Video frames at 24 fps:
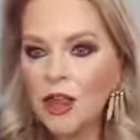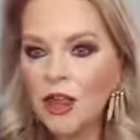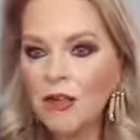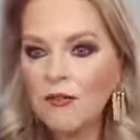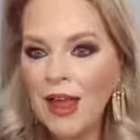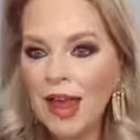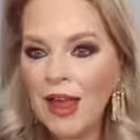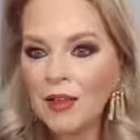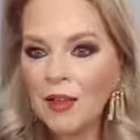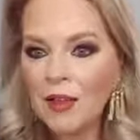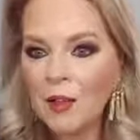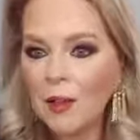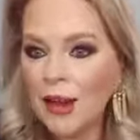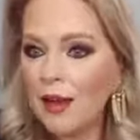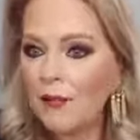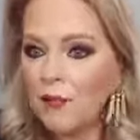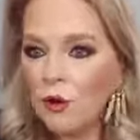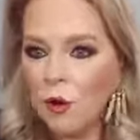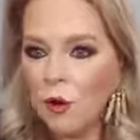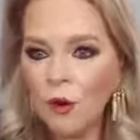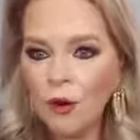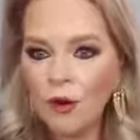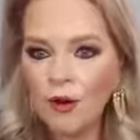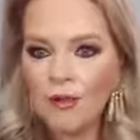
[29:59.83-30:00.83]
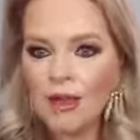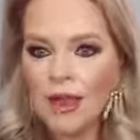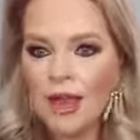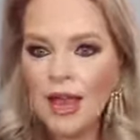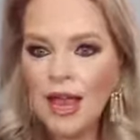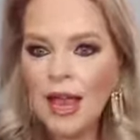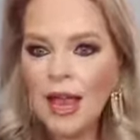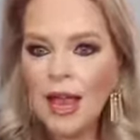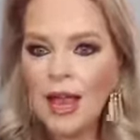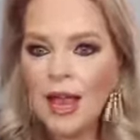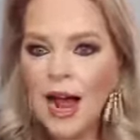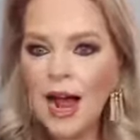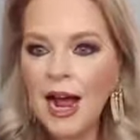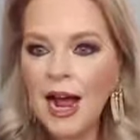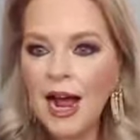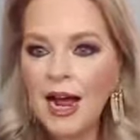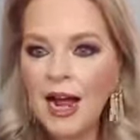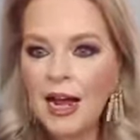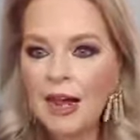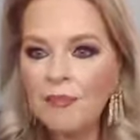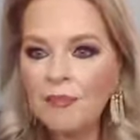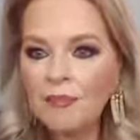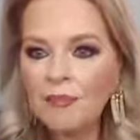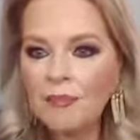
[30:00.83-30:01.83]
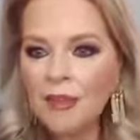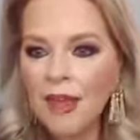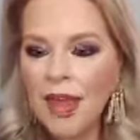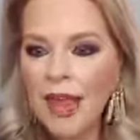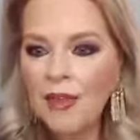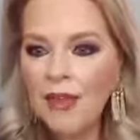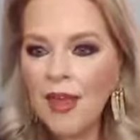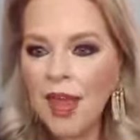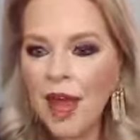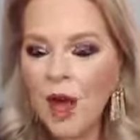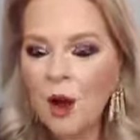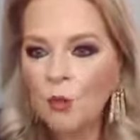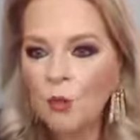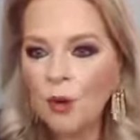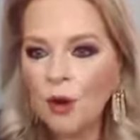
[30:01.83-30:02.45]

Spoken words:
if that's okay, of course. Can that